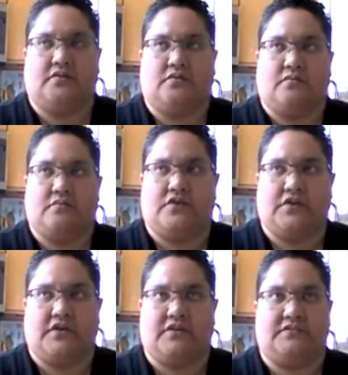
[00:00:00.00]

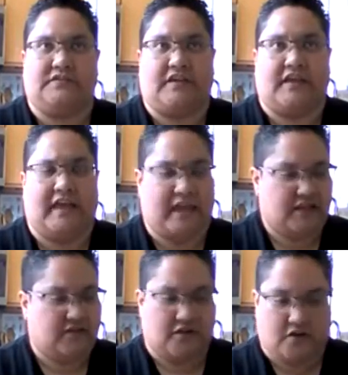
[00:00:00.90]
could say, hey, you
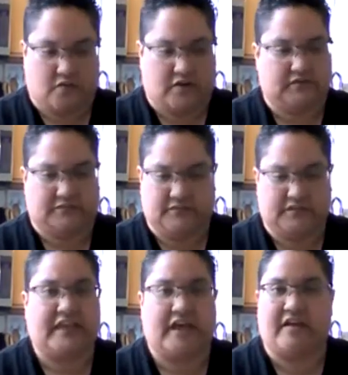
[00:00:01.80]
know what, this is how
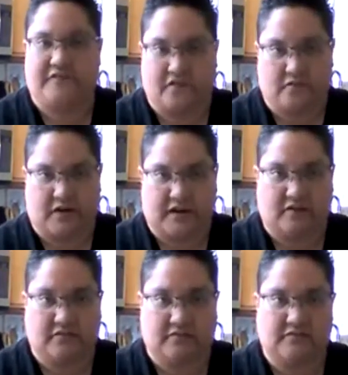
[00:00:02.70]
I feel right now.
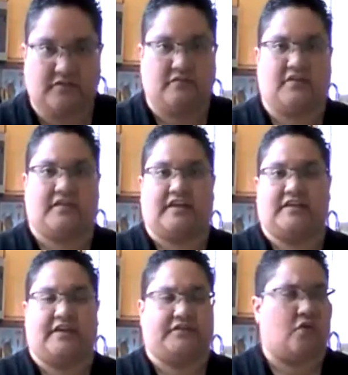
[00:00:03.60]
They didn't
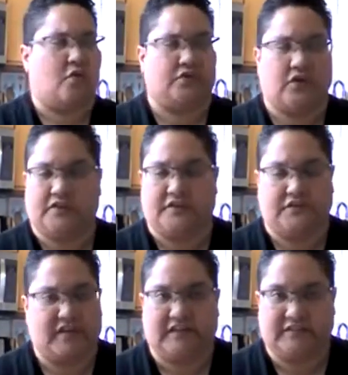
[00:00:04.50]
have to hold all these
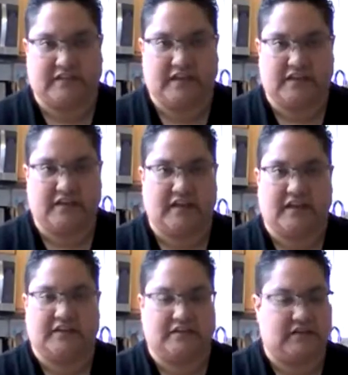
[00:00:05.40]
feelings in
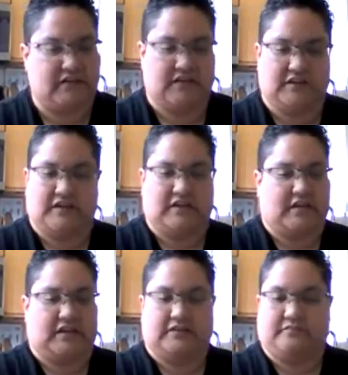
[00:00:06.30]
and,
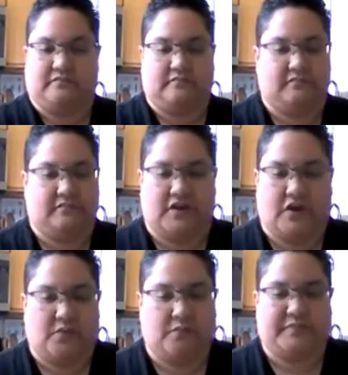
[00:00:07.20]

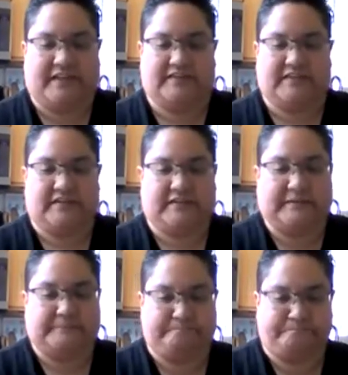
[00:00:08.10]
you know, basically